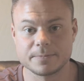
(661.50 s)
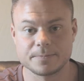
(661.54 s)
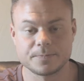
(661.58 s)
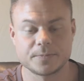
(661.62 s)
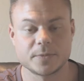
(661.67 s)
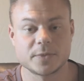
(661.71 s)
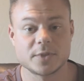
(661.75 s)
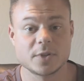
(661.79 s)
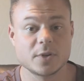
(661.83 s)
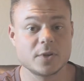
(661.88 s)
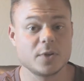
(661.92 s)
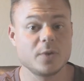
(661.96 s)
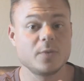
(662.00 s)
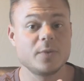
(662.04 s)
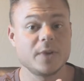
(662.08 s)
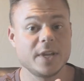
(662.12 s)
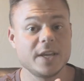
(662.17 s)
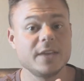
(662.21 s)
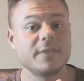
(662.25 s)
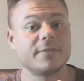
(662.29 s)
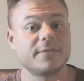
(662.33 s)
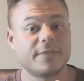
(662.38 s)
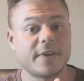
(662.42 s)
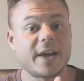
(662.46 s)
So you
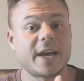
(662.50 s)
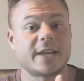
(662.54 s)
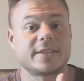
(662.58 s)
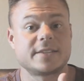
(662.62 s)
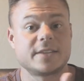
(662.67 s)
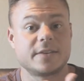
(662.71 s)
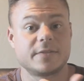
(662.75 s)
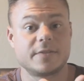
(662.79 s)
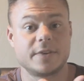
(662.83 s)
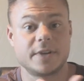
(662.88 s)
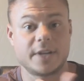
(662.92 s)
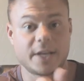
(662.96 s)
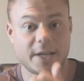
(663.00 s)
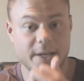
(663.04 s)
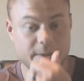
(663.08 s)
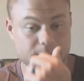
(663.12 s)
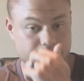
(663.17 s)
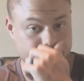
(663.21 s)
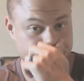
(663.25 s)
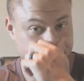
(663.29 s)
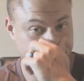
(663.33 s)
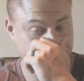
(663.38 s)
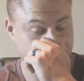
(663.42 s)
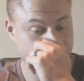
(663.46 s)
need fats every day.
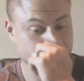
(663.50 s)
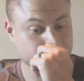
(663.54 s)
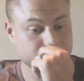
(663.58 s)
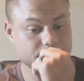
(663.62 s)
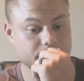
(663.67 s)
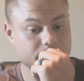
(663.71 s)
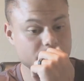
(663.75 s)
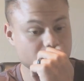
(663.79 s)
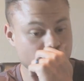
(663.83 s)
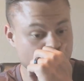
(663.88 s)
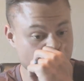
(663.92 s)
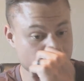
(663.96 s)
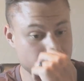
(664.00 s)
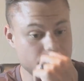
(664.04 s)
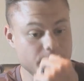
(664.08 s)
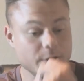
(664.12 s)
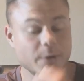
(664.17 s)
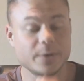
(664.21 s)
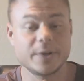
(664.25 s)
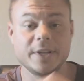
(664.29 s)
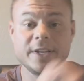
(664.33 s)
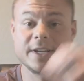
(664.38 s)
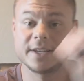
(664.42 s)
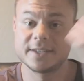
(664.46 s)
You
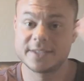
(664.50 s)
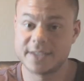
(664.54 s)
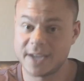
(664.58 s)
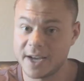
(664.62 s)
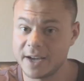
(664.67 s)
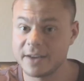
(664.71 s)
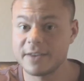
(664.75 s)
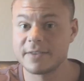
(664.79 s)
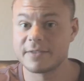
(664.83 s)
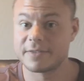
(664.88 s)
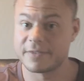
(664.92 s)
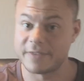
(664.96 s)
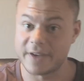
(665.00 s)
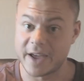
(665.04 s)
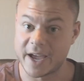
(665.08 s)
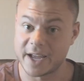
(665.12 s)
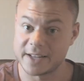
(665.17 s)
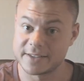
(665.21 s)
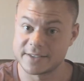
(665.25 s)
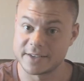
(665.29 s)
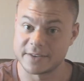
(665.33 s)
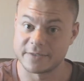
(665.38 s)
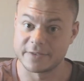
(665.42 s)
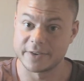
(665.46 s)
don't need a ton of
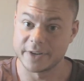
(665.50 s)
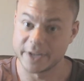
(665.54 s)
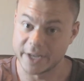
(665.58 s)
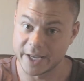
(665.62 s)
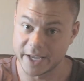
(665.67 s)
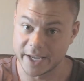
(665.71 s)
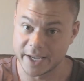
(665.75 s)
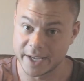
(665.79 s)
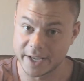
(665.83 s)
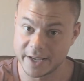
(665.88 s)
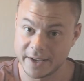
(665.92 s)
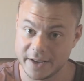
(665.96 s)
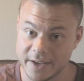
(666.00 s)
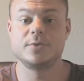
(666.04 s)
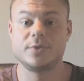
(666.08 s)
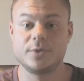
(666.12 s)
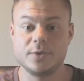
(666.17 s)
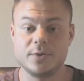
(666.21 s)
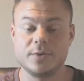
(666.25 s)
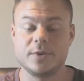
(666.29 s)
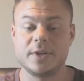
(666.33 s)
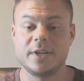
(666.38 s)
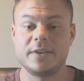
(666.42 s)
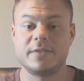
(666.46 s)
fats every day.
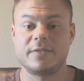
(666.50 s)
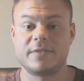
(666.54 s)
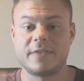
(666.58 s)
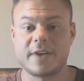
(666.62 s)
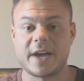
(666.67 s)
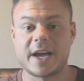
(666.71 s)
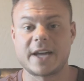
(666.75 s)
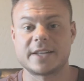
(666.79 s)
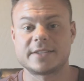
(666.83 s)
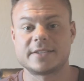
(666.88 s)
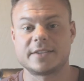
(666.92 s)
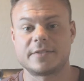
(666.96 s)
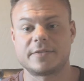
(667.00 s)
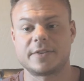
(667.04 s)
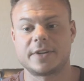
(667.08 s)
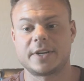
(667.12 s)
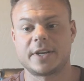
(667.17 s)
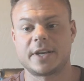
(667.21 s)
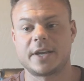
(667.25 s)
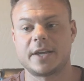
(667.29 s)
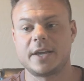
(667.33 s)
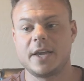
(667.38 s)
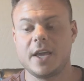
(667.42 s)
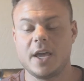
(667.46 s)
You do need fats every
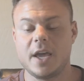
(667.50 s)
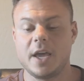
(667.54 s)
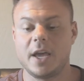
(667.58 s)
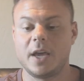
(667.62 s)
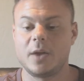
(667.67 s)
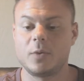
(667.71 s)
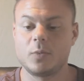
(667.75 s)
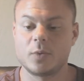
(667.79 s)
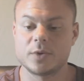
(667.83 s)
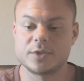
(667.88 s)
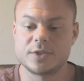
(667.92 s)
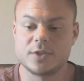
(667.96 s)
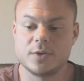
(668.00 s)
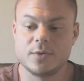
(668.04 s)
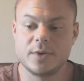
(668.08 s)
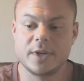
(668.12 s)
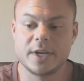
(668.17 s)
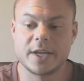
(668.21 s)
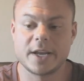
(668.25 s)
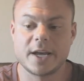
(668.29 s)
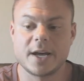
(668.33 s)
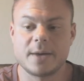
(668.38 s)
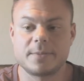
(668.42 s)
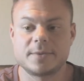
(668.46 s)
day. And once you
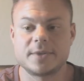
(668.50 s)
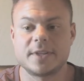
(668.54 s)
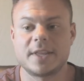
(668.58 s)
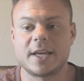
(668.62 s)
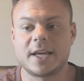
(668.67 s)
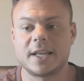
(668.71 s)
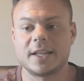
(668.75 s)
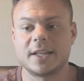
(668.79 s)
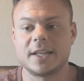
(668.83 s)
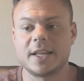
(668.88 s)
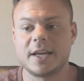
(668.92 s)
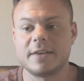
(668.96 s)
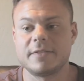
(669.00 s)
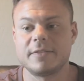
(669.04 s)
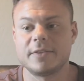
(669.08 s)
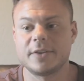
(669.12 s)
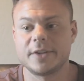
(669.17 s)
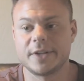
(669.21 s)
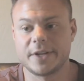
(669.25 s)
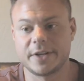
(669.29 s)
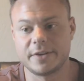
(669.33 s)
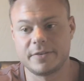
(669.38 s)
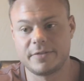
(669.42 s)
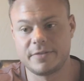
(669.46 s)
get up to that
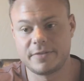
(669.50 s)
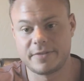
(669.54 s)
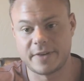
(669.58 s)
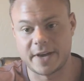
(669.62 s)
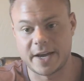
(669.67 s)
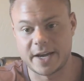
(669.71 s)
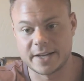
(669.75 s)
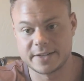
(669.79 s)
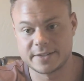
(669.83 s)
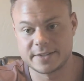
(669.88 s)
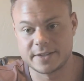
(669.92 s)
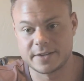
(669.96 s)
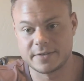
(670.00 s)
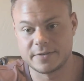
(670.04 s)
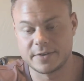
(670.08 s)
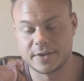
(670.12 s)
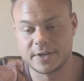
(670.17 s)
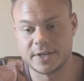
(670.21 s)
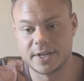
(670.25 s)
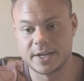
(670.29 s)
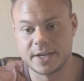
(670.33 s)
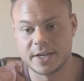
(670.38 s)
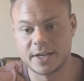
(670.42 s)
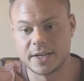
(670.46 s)
level of fats every
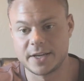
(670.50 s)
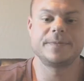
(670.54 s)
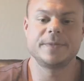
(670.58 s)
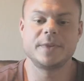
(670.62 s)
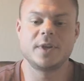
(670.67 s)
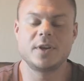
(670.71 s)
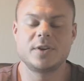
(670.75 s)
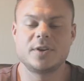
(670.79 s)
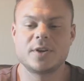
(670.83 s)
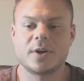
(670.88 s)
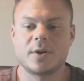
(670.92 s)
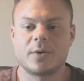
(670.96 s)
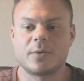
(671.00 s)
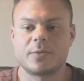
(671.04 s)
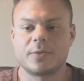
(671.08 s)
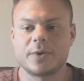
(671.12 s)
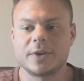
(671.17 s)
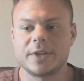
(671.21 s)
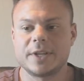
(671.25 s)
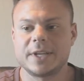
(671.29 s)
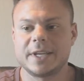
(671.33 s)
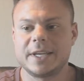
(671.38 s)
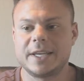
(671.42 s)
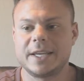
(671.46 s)
day, you don't
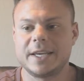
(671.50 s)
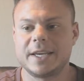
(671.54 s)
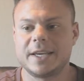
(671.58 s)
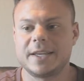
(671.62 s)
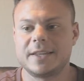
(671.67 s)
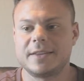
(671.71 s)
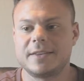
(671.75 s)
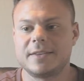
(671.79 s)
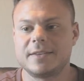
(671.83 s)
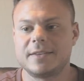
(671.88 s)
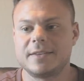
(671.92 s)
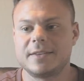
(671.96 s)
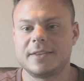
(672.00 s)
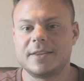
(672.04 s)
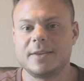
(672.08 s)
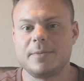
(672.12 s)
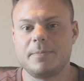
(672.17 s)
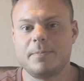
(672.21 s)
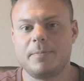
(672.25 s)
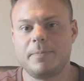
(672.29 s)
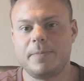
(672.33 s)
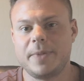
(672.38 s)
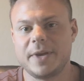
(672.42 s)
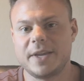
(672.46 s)
really get the
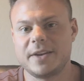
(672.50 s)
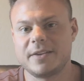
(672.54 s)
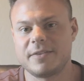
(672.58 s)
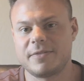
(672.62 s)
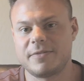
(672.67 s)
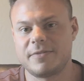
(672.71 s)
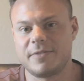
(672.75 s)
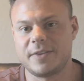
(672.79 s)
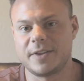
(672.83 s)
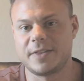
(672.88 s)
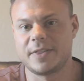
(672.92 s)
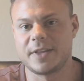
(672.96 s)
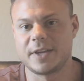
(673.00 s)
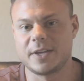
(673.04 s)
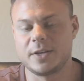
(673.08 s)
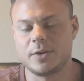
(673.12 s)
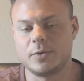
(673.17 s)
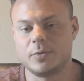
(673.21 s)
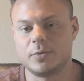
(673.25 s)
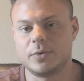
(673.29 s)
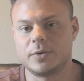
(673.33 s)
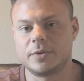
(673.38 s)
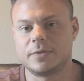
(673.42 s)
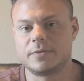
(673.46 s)
benefit that
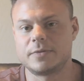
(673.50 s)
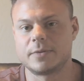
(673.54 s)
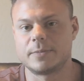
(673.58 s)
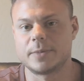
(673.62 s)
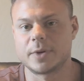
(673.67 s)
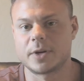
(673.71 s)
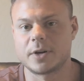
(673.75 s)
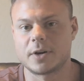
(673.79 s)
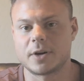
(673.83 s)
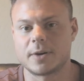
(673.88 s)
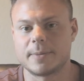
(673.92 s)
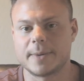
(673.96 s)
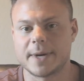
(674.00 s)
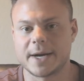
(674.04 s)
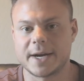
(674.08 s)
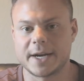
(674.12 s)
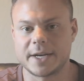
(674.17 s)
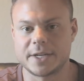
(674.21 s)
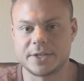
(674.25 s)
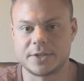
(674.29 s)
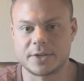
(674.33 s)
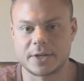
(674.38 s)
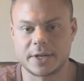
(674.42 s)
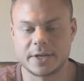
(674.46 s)
you would from a
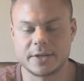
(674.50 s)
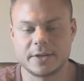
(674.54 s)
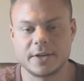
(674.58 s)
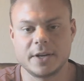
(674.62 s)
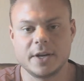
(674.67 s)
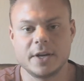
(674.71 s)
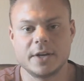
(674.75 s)
carbohydrate.